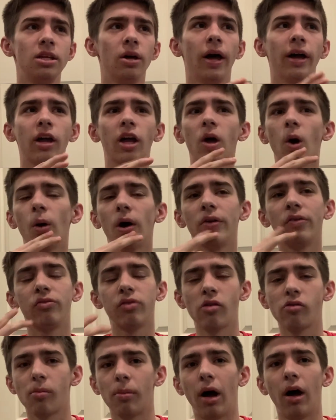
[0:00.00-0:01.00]
I could go on
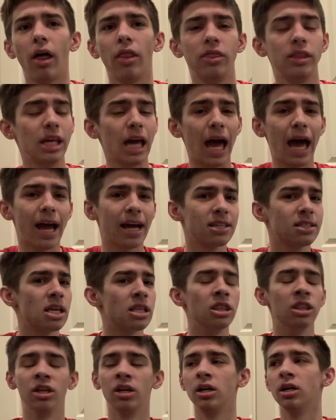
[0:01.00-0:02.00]
forever about the accent,
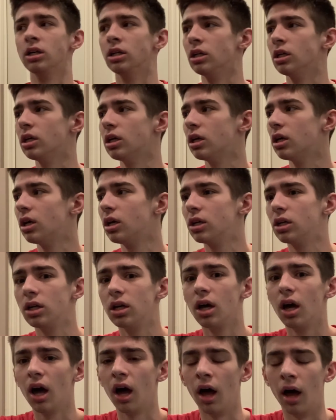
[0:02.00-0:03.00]
the
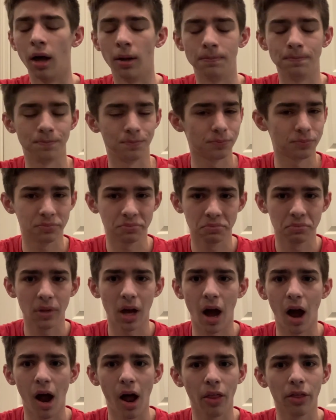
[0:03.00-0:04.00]

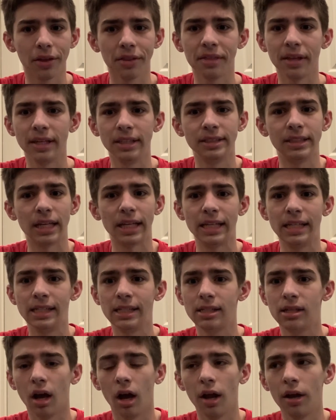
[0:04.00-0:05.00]
other things that he's
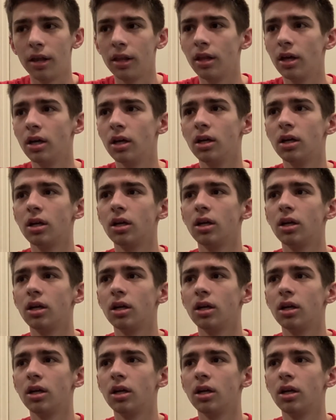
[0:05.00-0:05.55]
done, the